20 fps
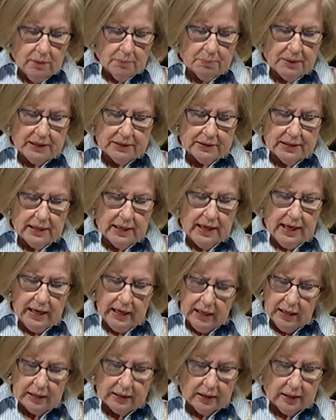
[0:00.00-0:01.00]
But to
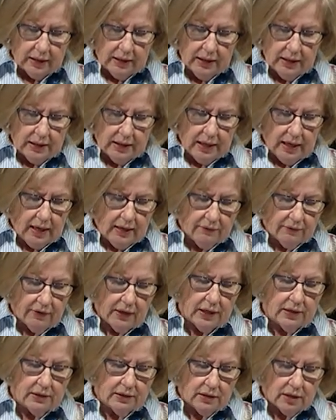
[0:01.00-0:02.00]
Hannah he gave
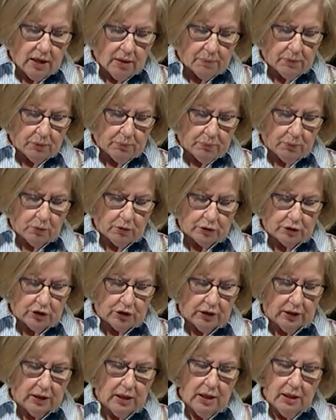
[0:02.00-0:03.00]
a double
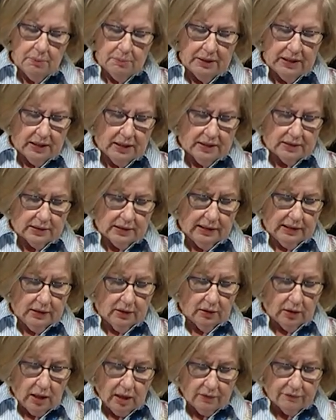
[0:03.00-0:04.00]
portion because he
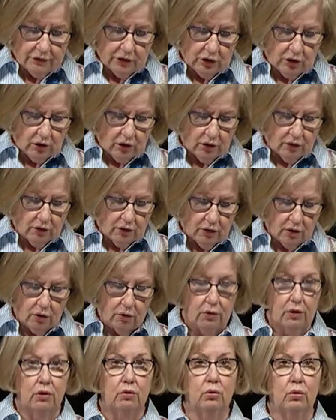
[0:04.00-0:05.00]
loved her,
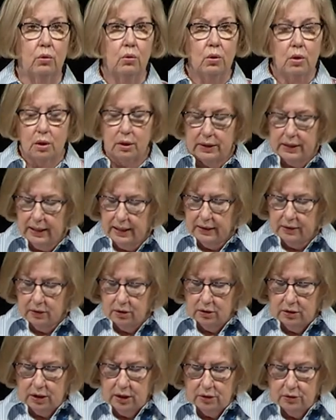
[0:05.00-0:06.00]
though the Lord had
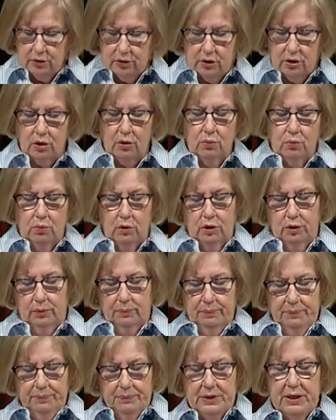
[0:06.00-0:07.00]
closed her
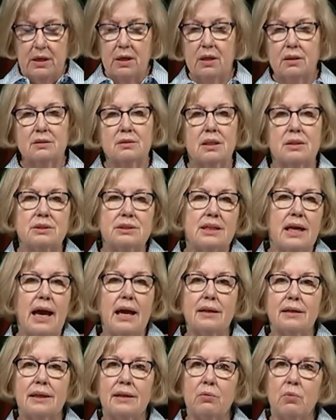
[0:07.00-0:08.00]
womb. So
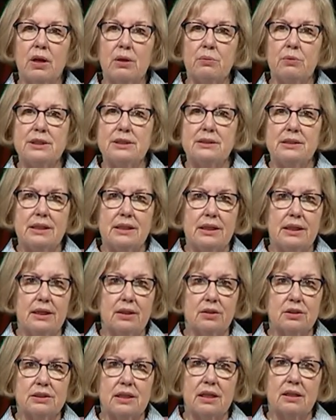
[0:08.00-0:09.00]
sadly, what we see
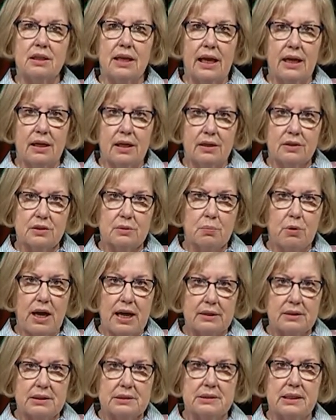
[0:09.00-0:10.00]
here is Elkanah is
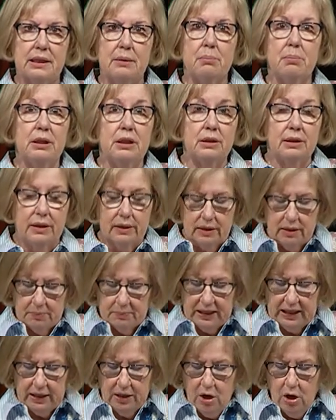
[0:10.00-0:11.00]
practicing
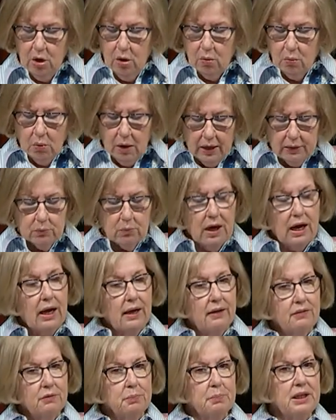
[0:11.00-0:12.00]
polygamy. One
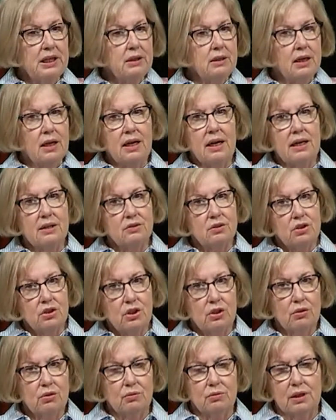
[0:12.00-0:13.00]
wife, Peninnah, has
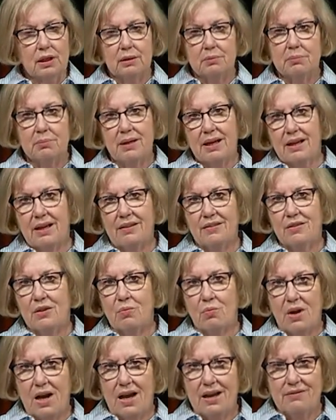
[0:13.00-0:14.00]
children, but the
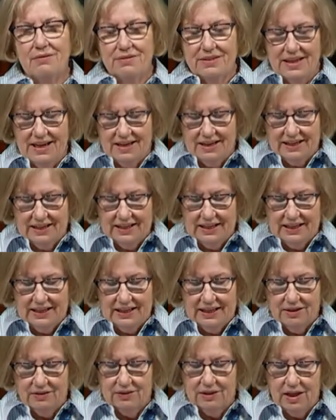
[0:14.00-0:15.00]
wife that
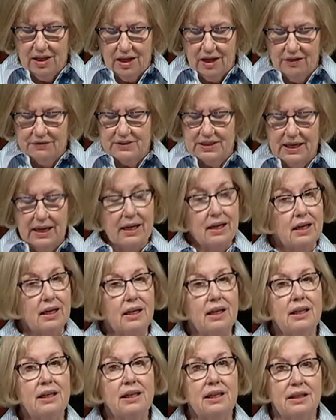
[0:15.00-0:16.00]
he loves,
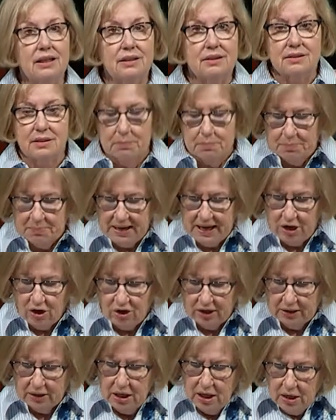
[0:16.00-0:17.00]
Hannah, is
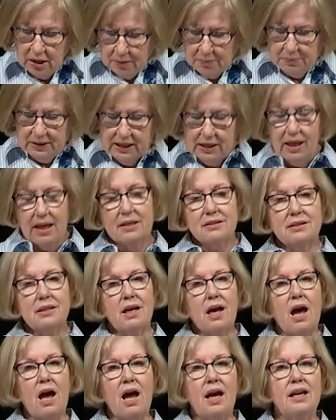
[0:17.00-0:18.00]
barren because
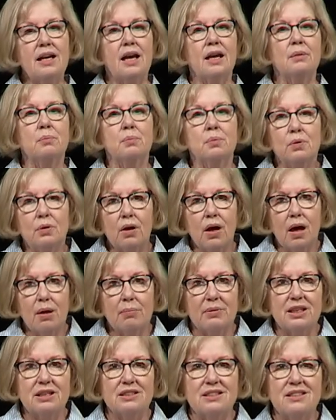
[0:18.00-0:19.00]
God had
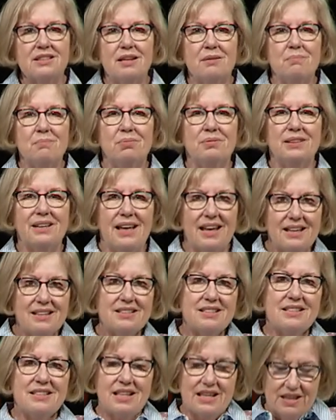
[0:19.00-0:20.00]
promised to
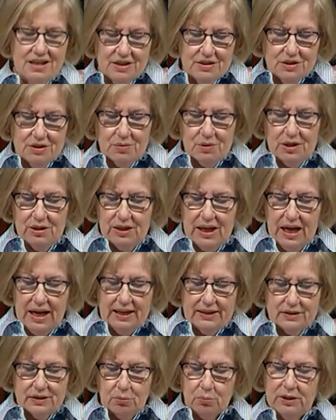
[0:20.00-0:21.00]
bless the
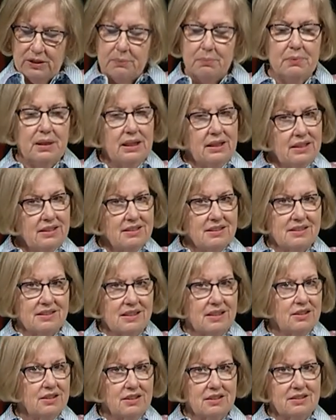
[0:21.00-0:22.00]
Israelites with many
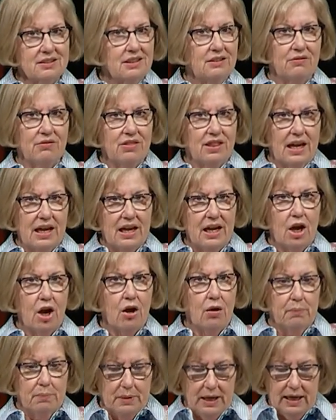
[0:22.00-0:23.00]
descendants if they
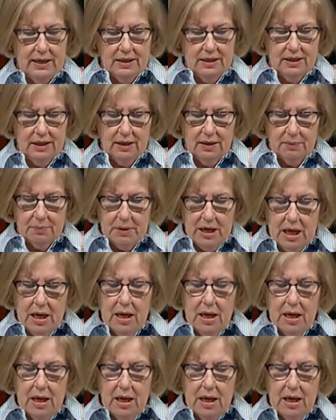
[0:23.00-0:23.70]
obeyed him.